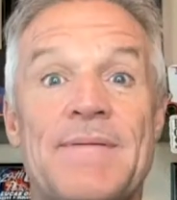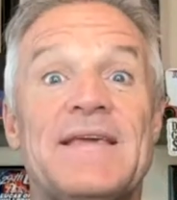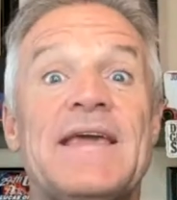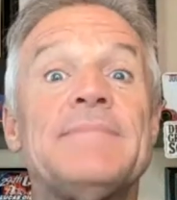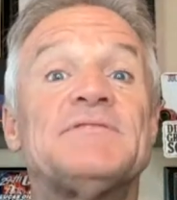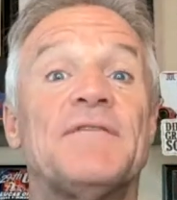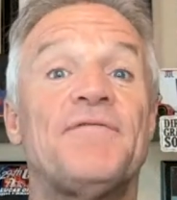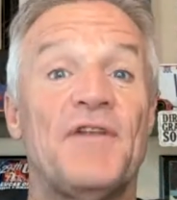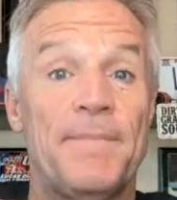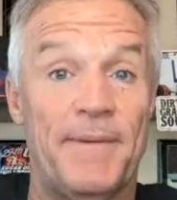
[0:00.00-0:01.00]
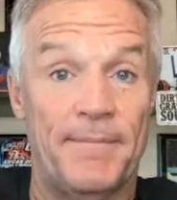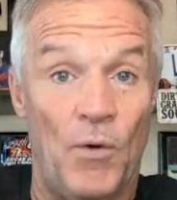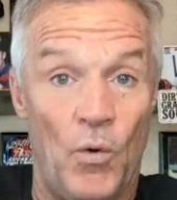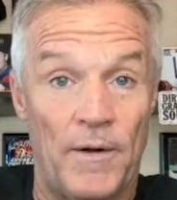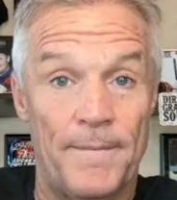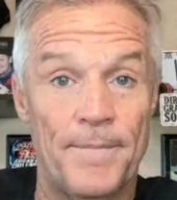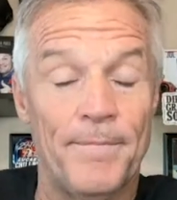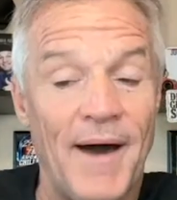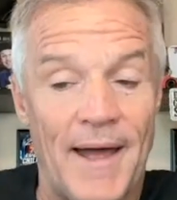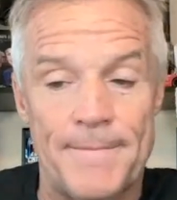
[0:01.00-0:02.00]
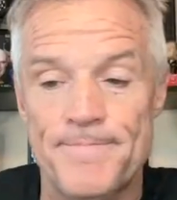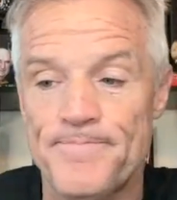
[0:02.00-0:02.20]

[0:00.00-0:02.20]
keeps it flipping more. But